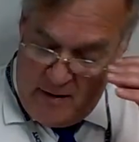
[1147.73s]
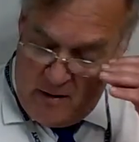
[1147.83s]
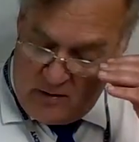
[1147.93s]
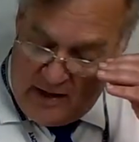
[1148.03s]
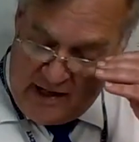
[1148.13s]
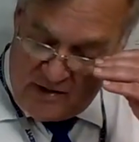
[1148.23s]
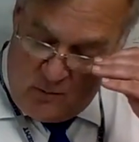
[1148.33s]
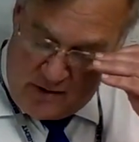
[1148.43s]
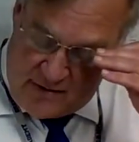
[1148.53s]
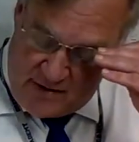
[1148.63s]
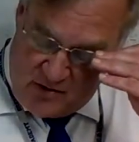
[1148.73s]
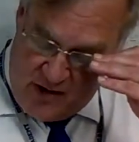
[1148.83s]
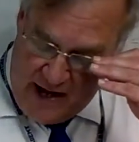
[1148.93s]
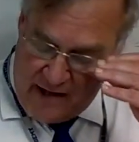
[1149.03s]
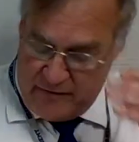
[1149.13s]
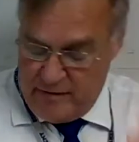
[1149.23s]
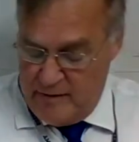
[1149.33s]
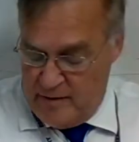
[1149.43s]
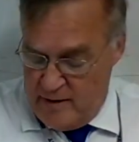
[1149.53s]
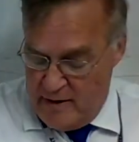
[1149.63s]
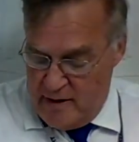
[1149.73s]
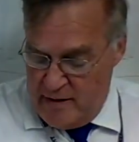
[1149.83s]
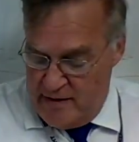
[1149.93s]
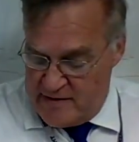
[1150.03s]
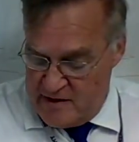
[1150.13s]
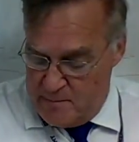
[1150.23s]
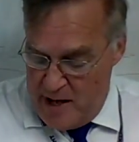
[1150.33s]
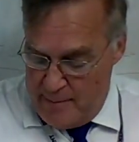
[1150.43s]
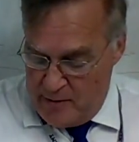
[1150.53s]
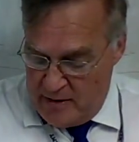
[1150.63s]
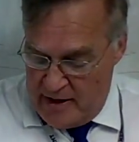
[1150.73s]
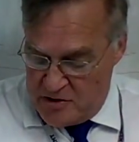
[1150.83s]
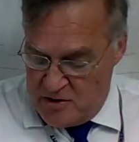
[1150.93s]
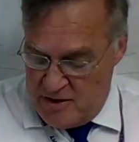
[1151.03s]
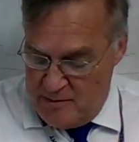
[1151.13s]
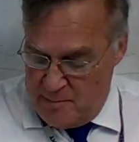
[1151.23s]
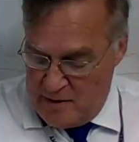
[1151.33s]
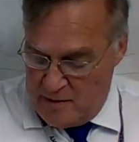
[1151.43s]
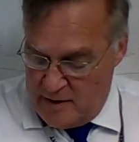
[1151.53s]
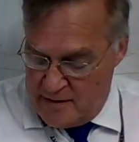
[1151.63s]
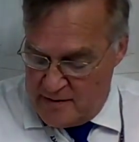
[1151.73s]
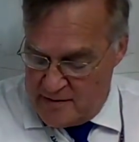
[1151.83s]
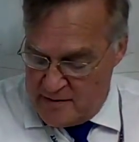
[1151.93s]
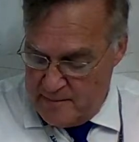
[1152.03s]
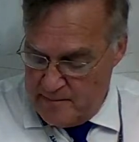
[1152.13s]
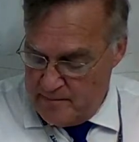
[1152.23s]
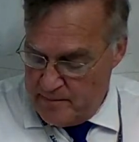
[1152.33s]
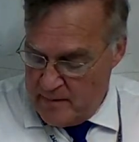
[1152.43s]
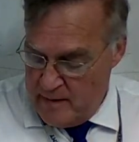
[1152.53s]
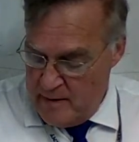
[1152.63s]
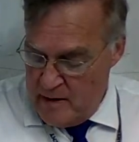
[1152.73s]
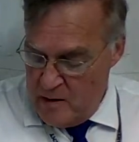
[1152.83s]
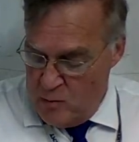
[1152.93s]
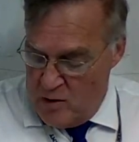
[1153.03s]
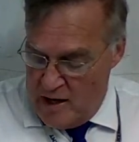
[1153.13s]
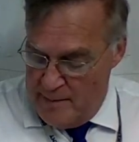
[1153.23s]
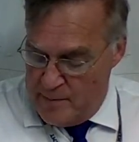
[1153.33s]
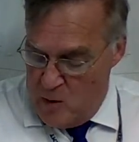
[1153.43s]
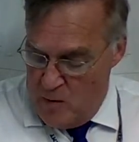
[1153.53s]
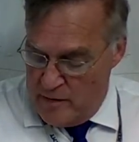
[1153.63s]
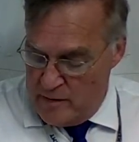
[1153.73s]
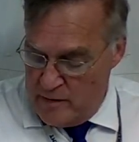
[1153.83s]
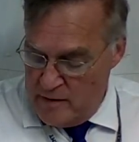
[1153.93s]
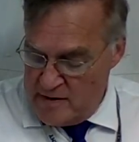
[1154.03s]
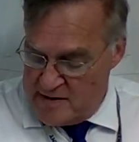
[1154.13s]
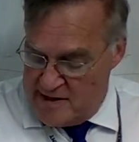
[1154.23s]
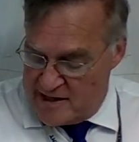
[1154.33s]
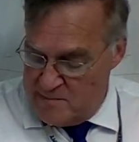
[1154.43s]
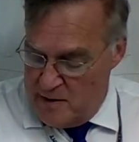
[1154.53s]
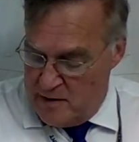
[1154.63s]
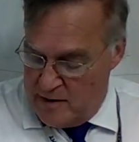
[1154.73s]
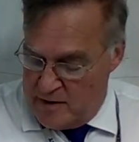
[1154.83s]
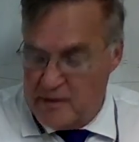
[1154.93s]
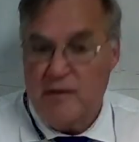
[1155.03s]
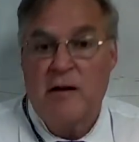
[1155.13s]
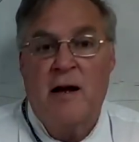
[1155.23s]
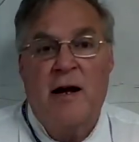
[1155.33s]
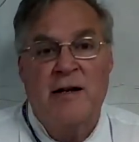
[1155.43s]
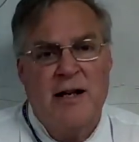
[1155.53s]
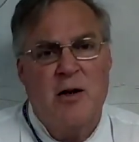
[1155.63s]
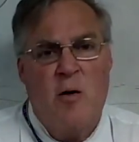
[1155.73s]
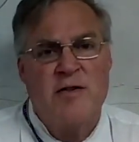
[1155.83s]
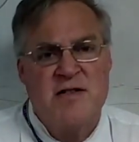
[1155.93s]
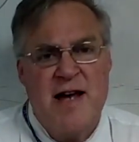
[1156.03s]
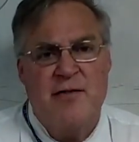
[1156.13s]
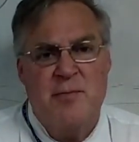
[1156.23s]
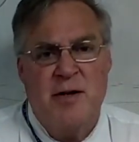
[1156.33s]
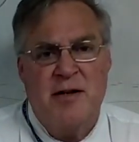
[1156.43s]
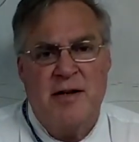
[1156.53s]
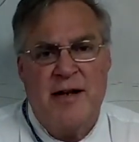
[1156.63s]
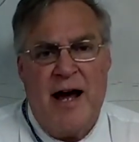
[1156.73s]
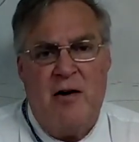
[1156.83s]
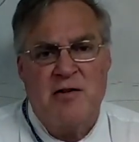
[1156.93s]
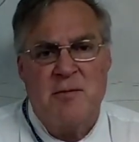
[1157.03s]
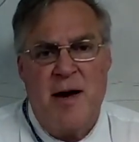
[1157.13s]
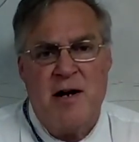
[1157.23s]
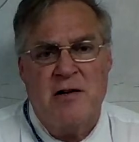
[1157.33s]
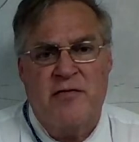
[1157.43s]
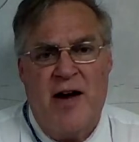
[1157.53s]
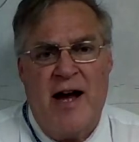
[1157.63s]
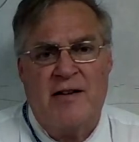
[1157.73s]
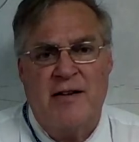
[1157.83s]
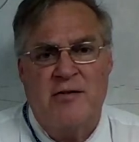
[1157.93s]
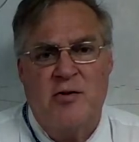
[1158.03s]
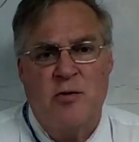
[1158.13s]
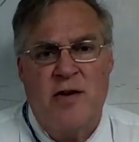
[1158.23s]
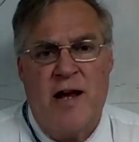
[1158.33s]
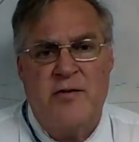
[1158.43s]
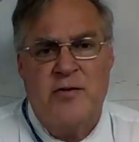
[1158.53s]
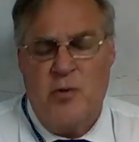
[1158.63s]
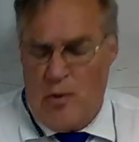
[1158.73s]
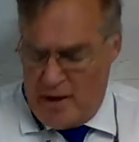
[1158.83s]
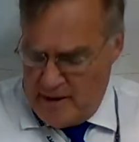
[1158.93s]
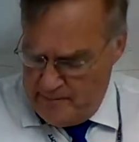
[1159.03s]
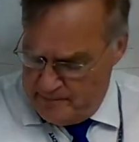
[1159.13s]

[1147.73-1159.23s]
Okay, so what's this graph? This is population in billions. We're up over 6 billion, a little over 7 billion now, as a matter of fact, in 2020.